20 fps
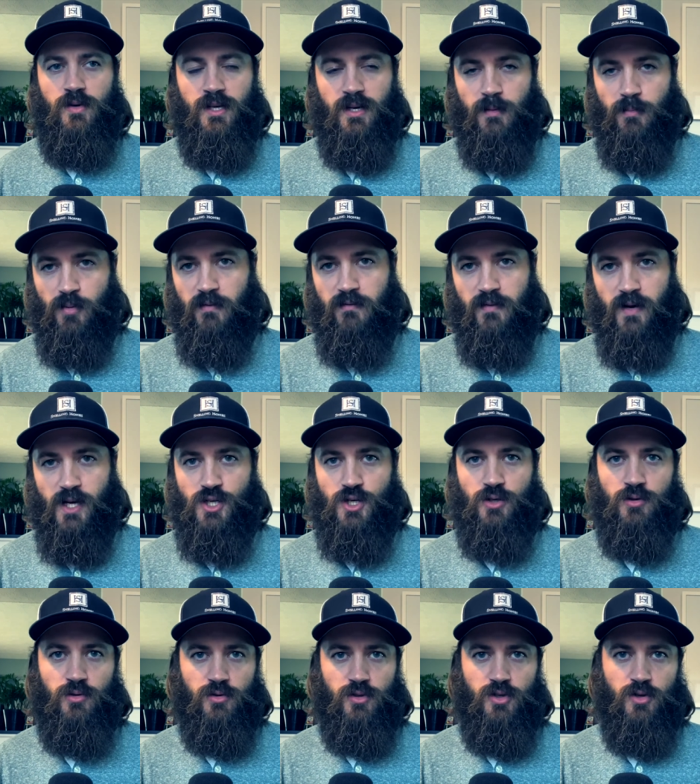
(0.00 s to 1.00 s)
get a
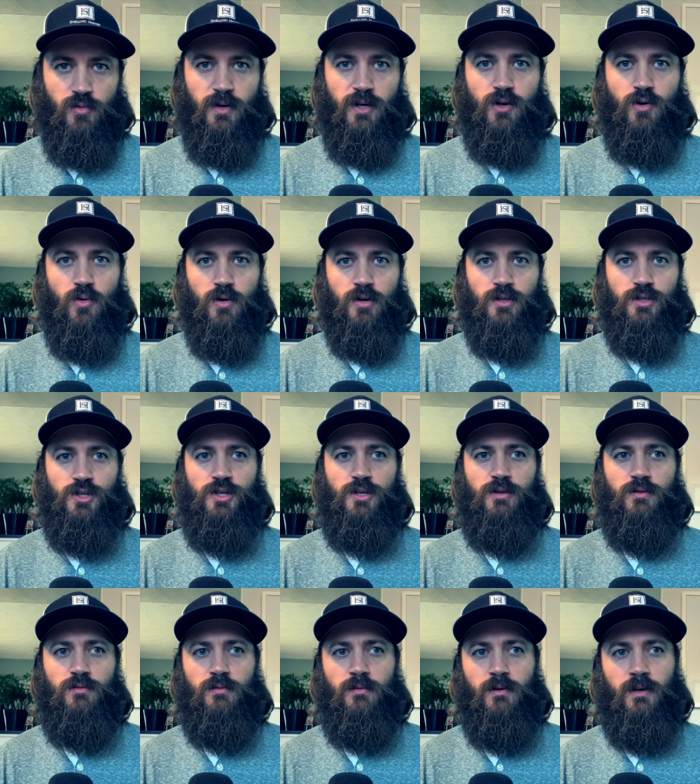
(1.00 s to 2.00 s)
professional to record
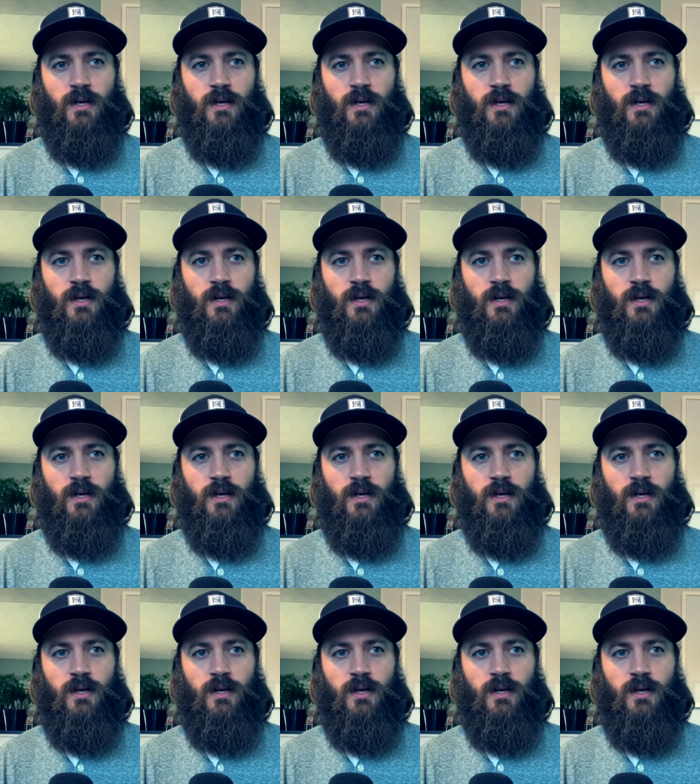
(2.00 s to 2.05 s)
you.